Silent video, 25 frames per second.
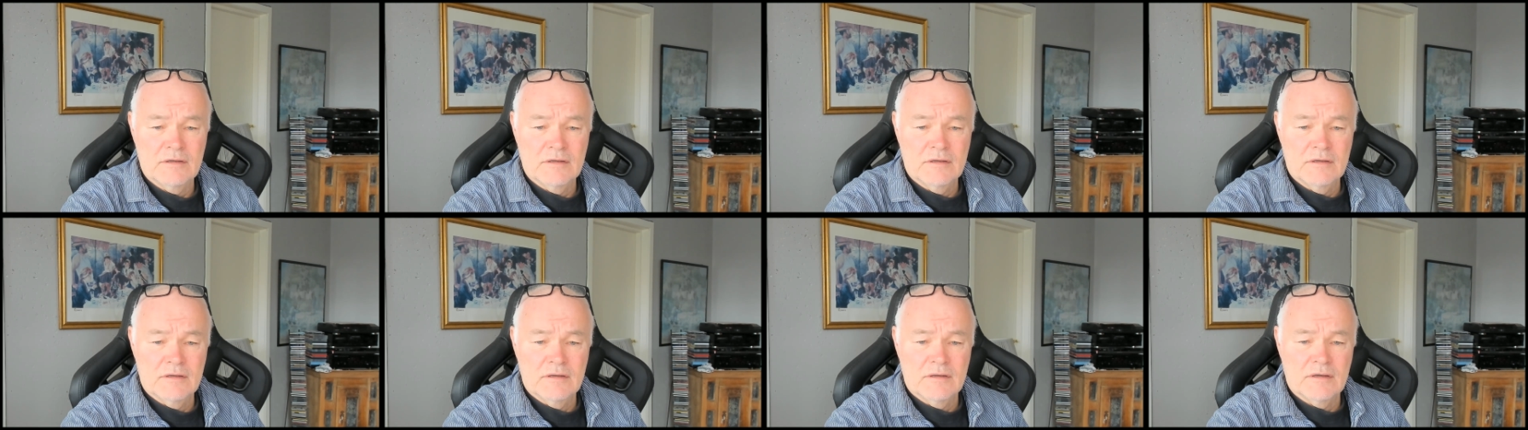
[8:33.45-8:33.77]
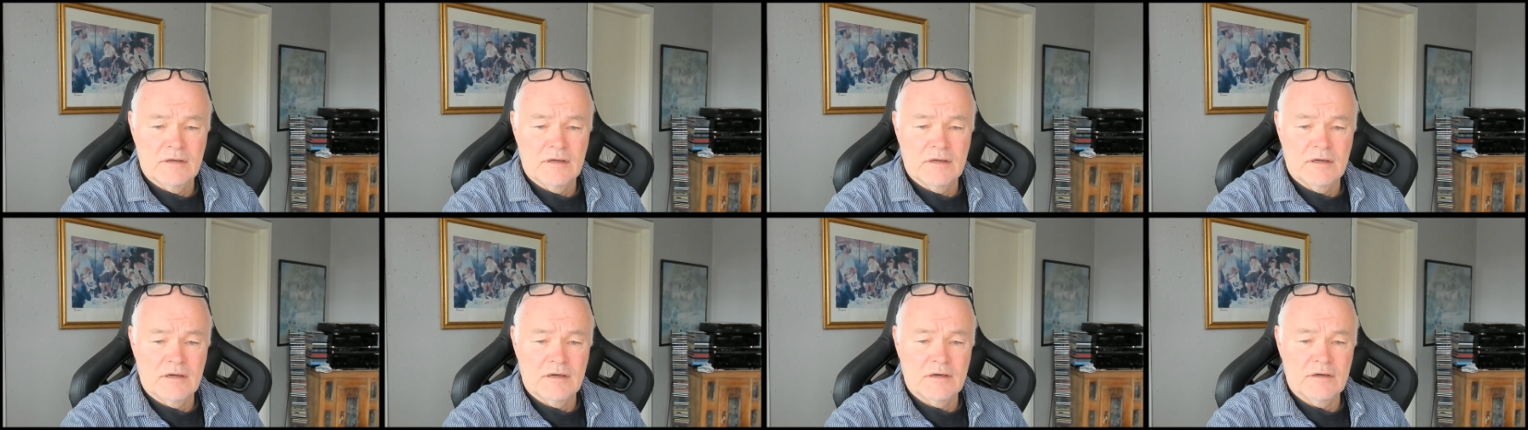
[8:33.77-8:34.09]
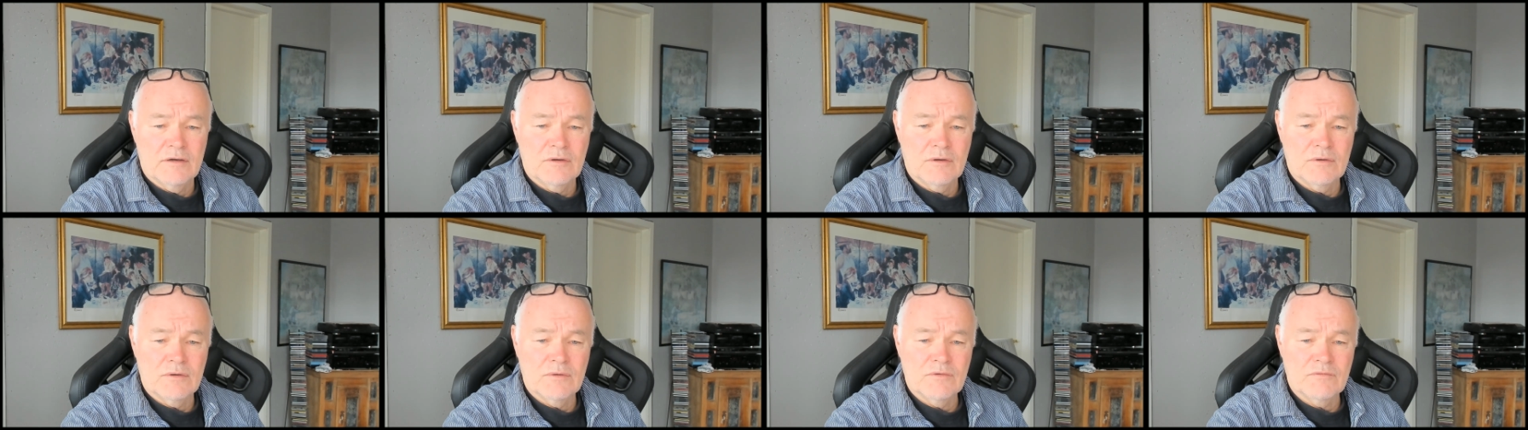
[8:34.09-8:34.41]
are
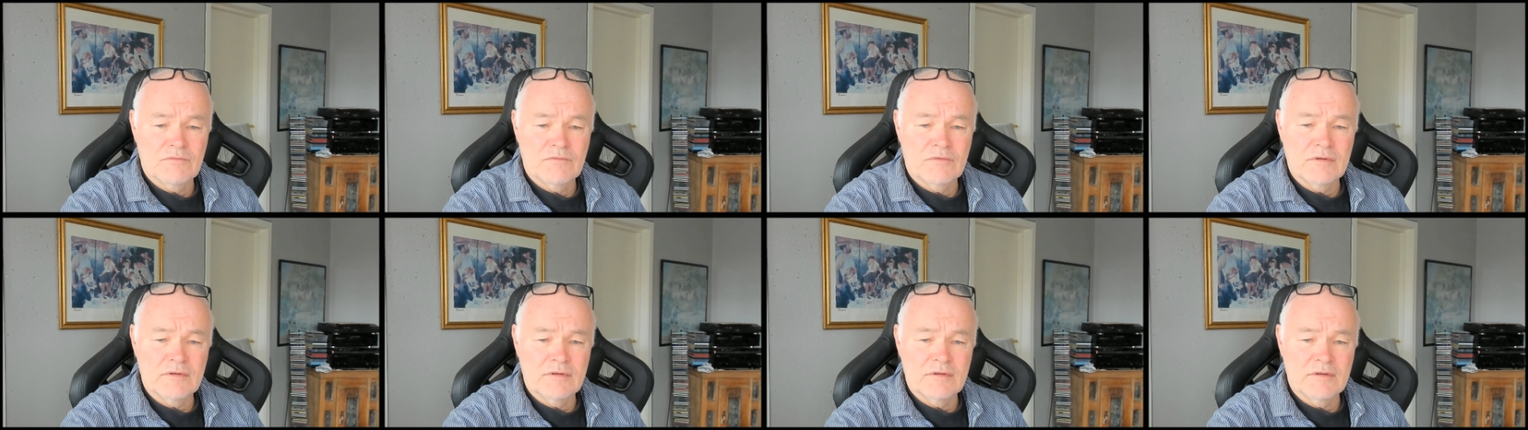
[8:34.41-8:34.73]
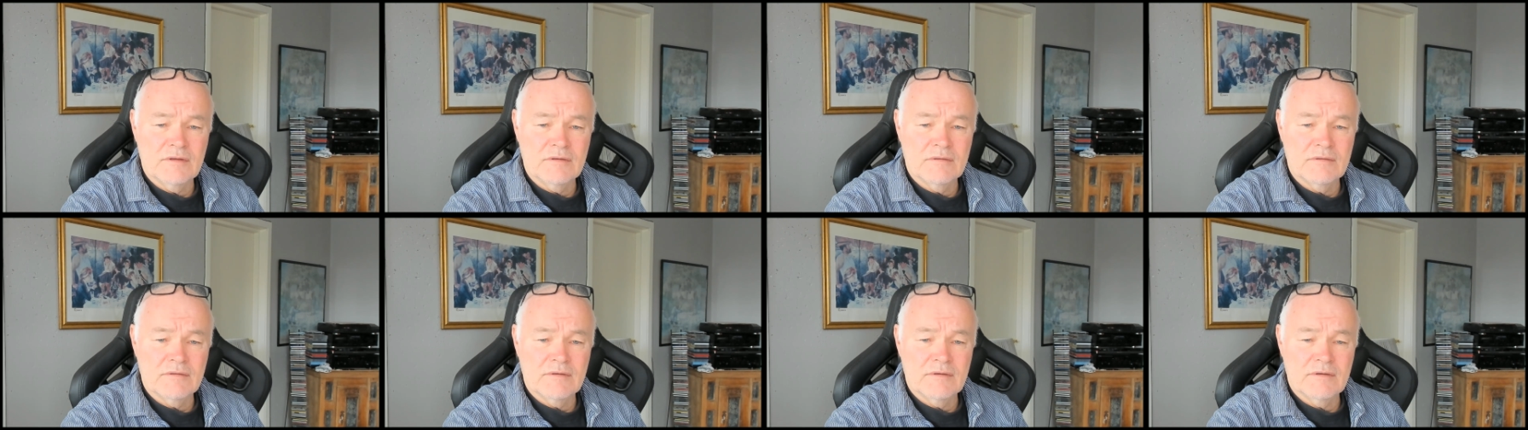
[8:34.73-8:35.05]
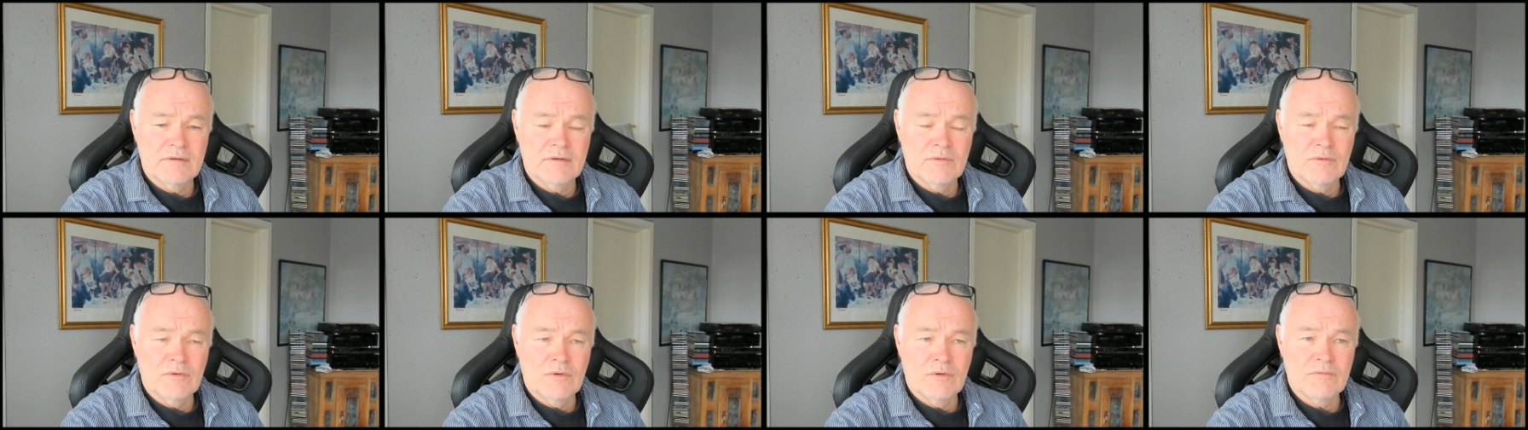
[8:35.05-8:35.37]
of, uh,
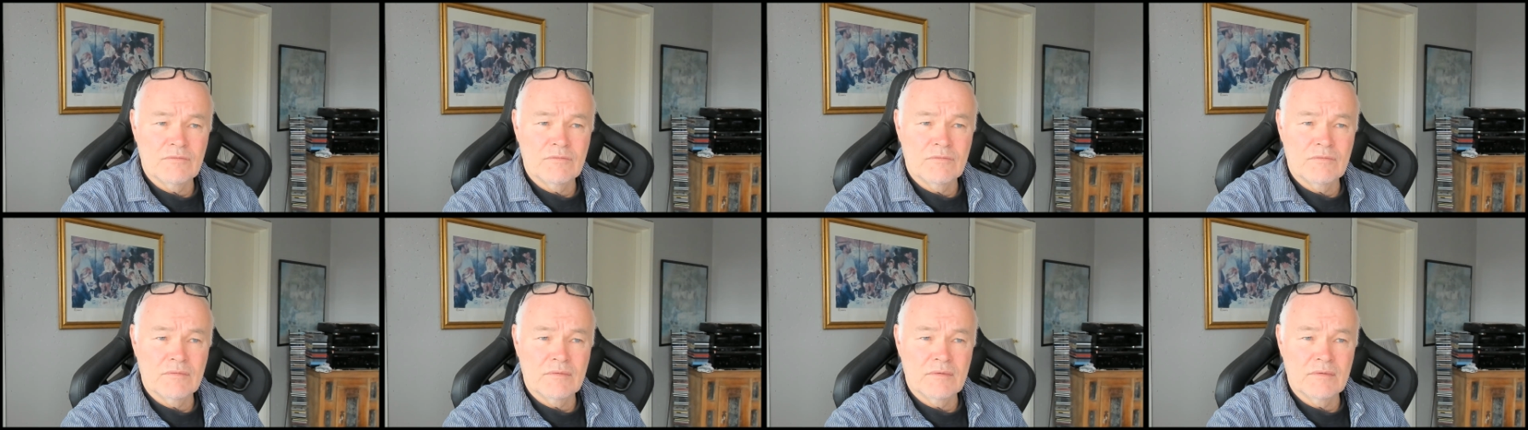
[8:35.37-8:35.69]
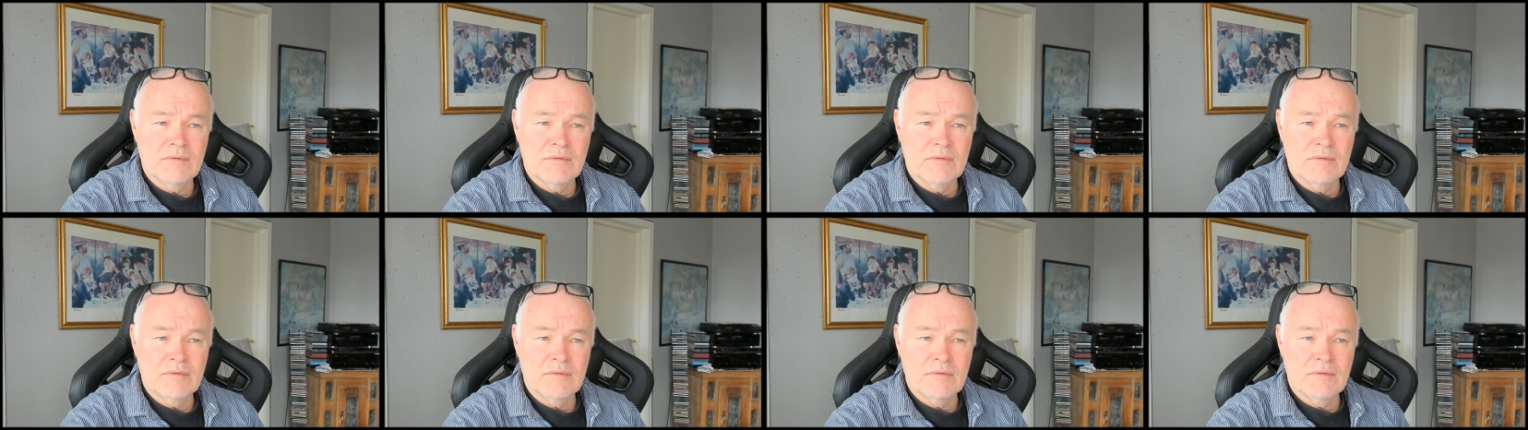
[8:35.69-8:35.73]
of uh,